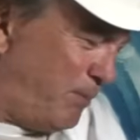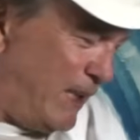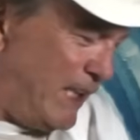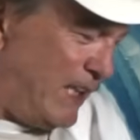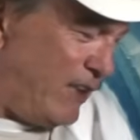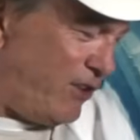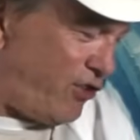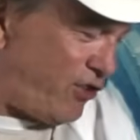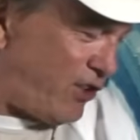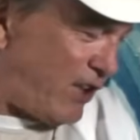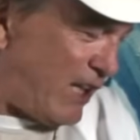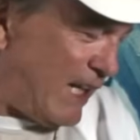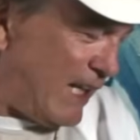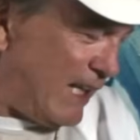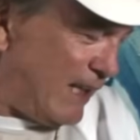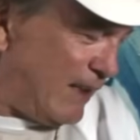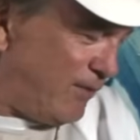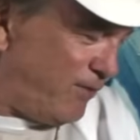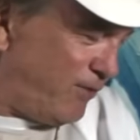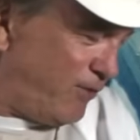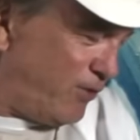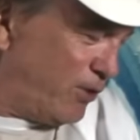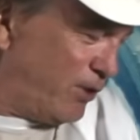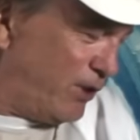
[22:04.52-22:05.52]
Beach,
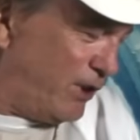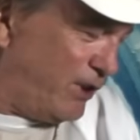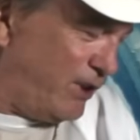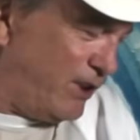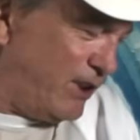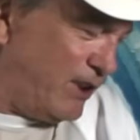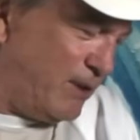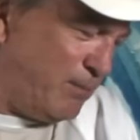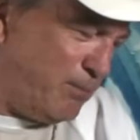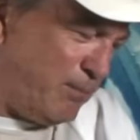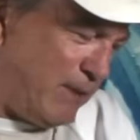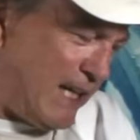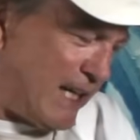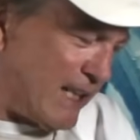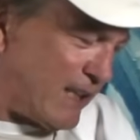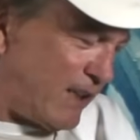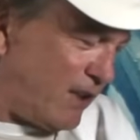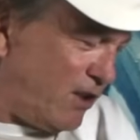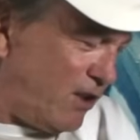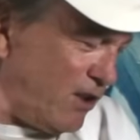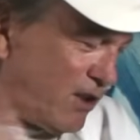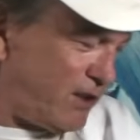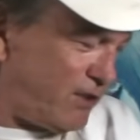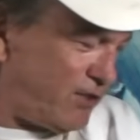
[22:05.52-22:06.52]
California, back
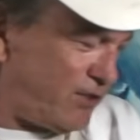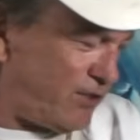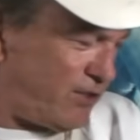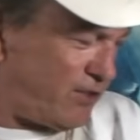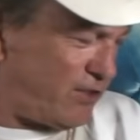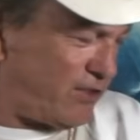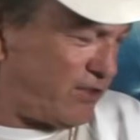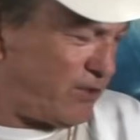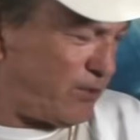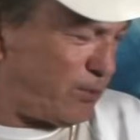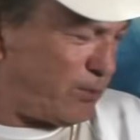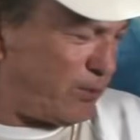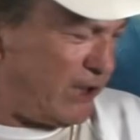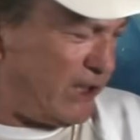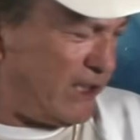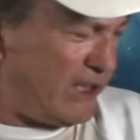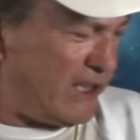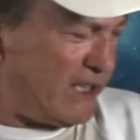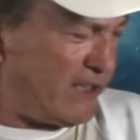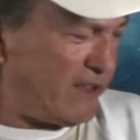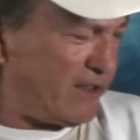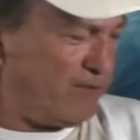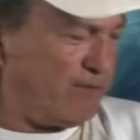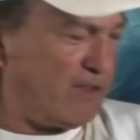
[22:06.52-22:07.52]
in August
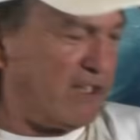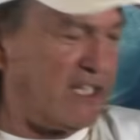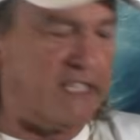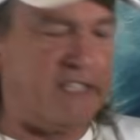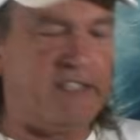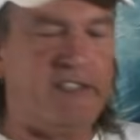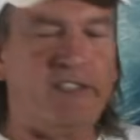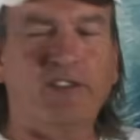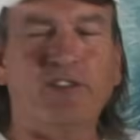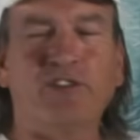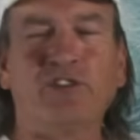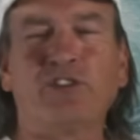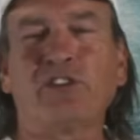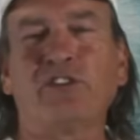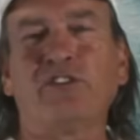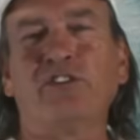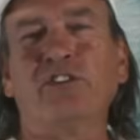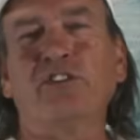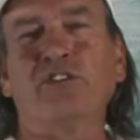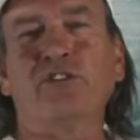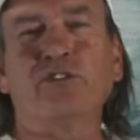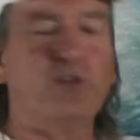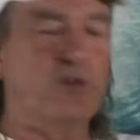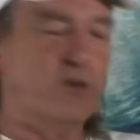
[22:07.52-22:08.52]
29th of
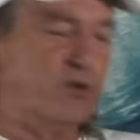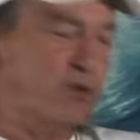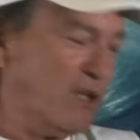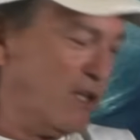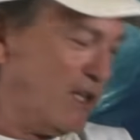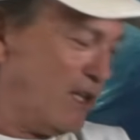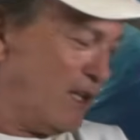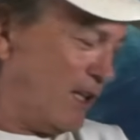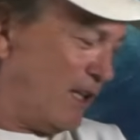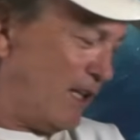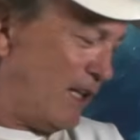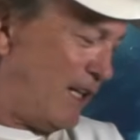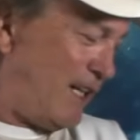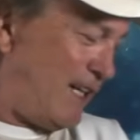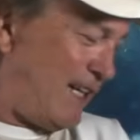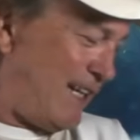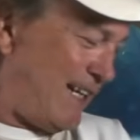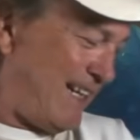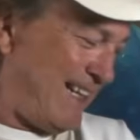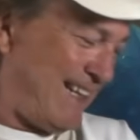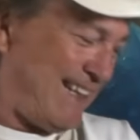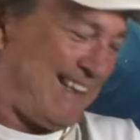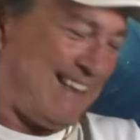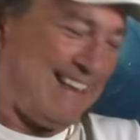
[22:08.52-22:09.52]
1962.
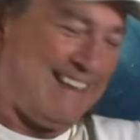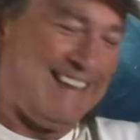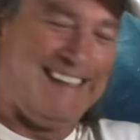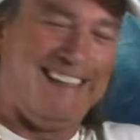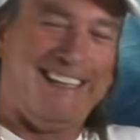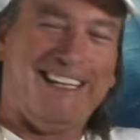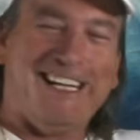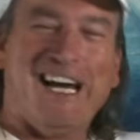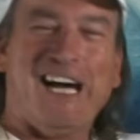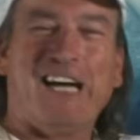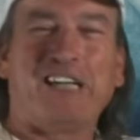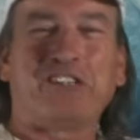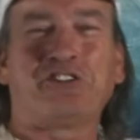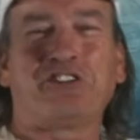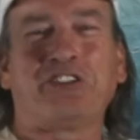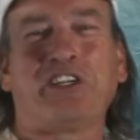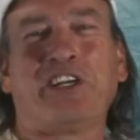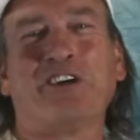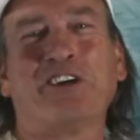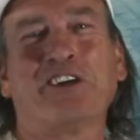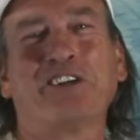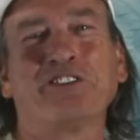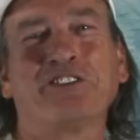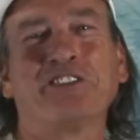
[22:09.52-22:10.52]
Knox
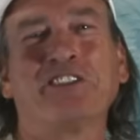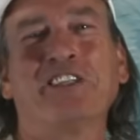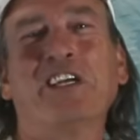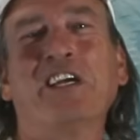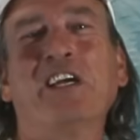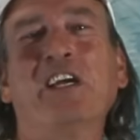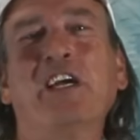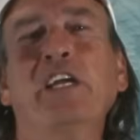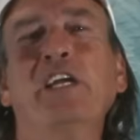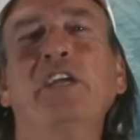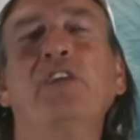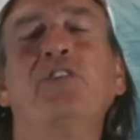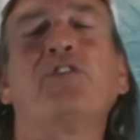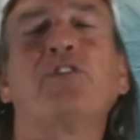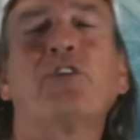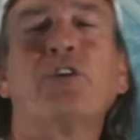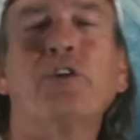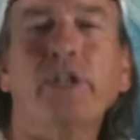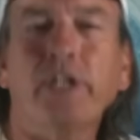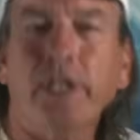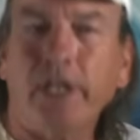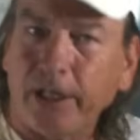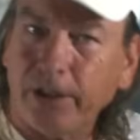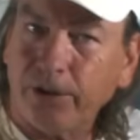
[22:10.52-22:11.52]
Harris, he's
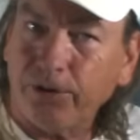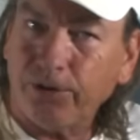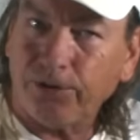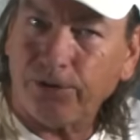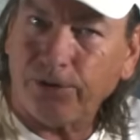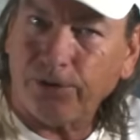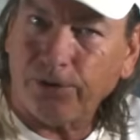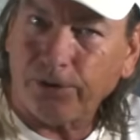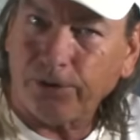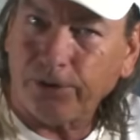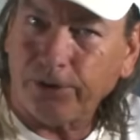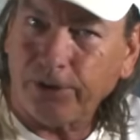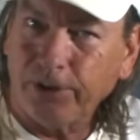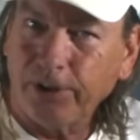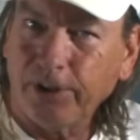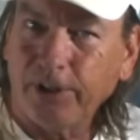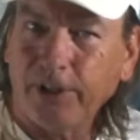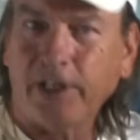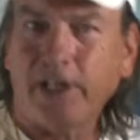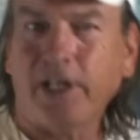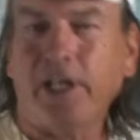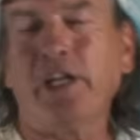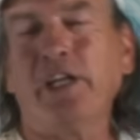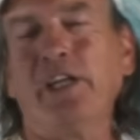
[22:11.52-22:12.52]
39 years old,
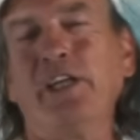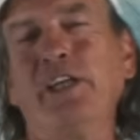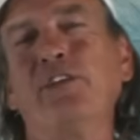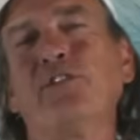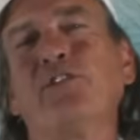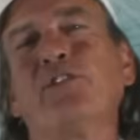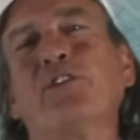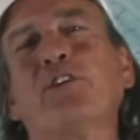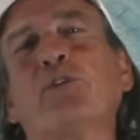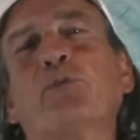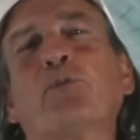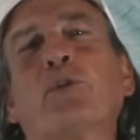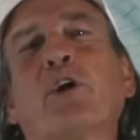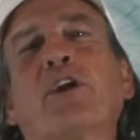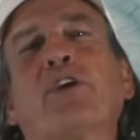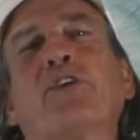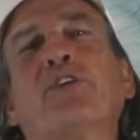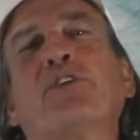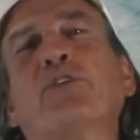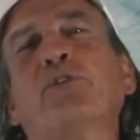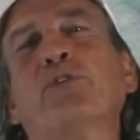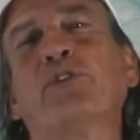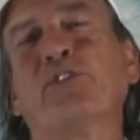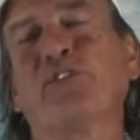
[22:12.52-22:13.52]
and he's in the water
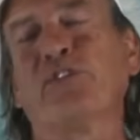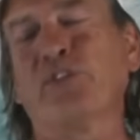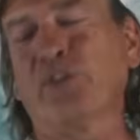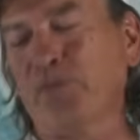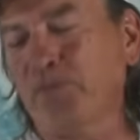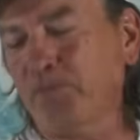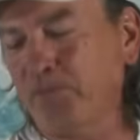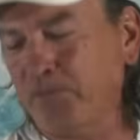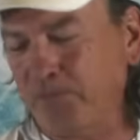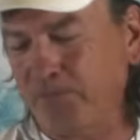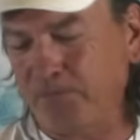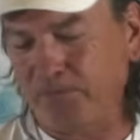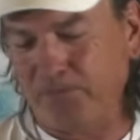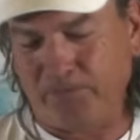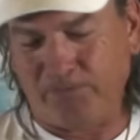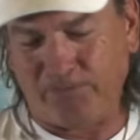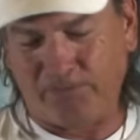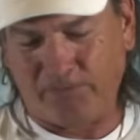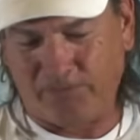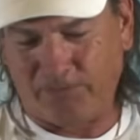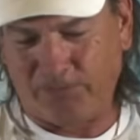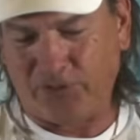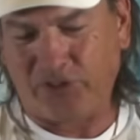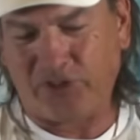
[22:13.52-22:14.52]
doing some
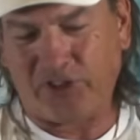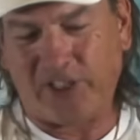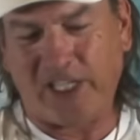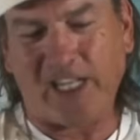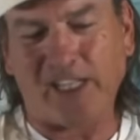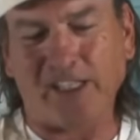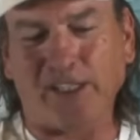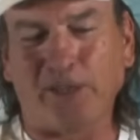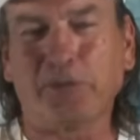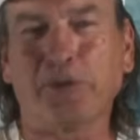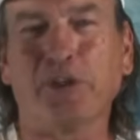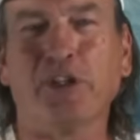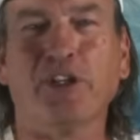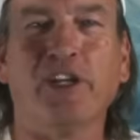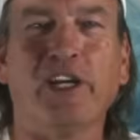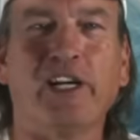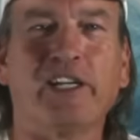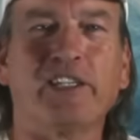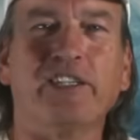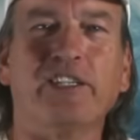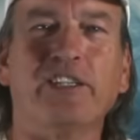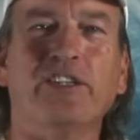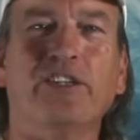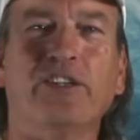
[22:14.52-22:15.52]
scallop
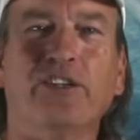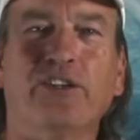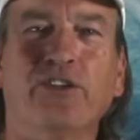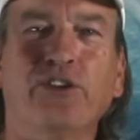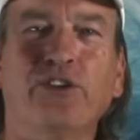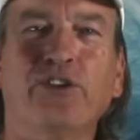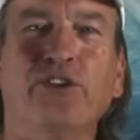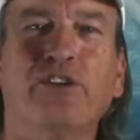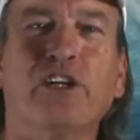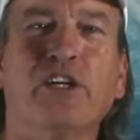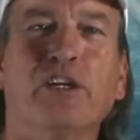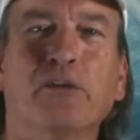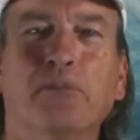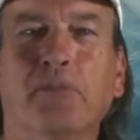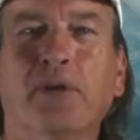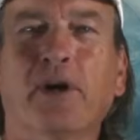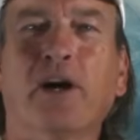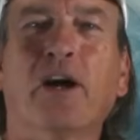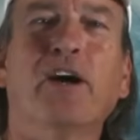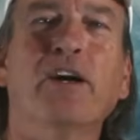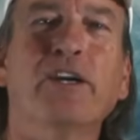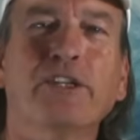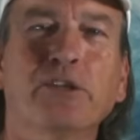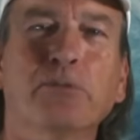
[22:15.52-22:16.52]
collecting. You know, you take a
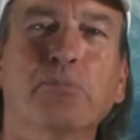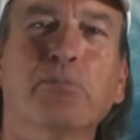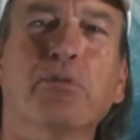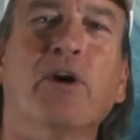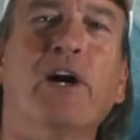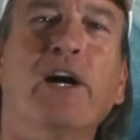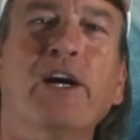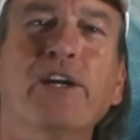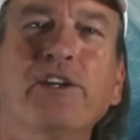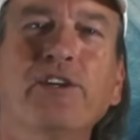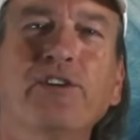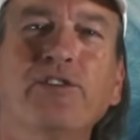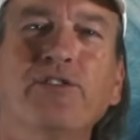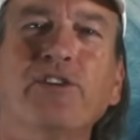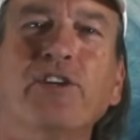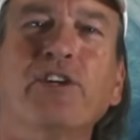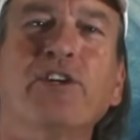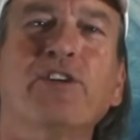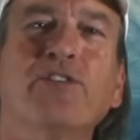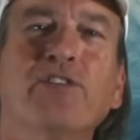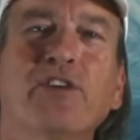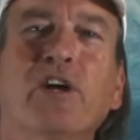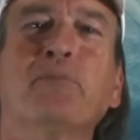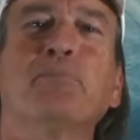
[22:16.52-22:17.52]
bar and you pry these
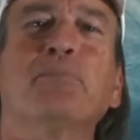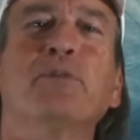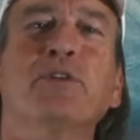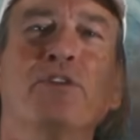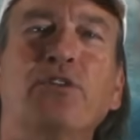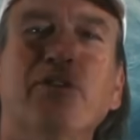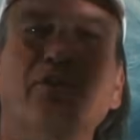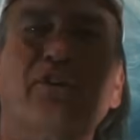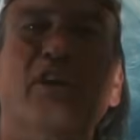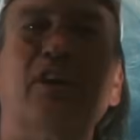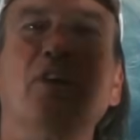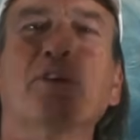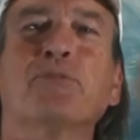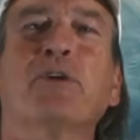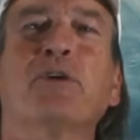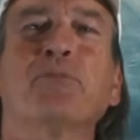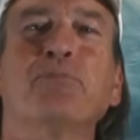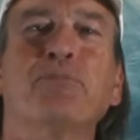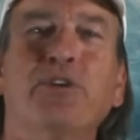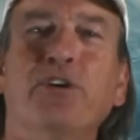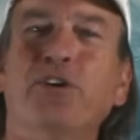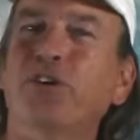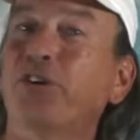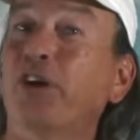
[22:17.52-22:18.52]
things up and you take them
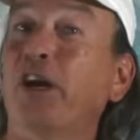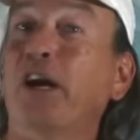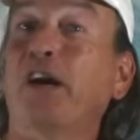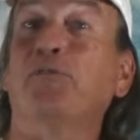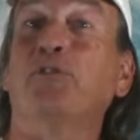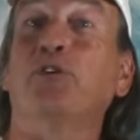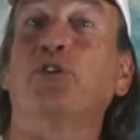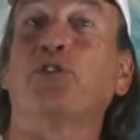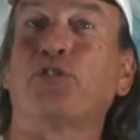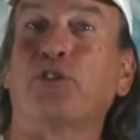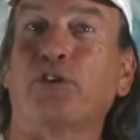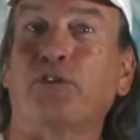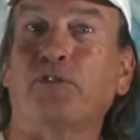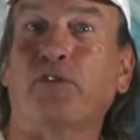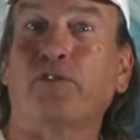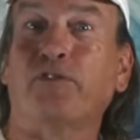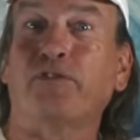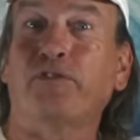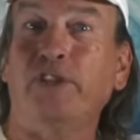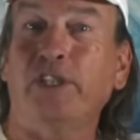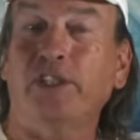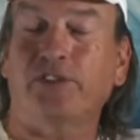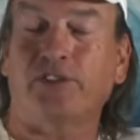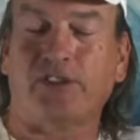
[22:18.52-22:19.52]
up there and you have yourself a
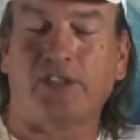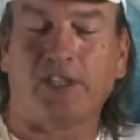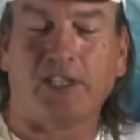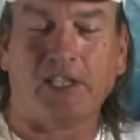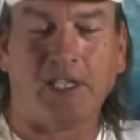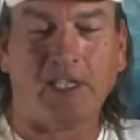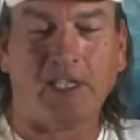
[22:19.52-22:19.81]
feast.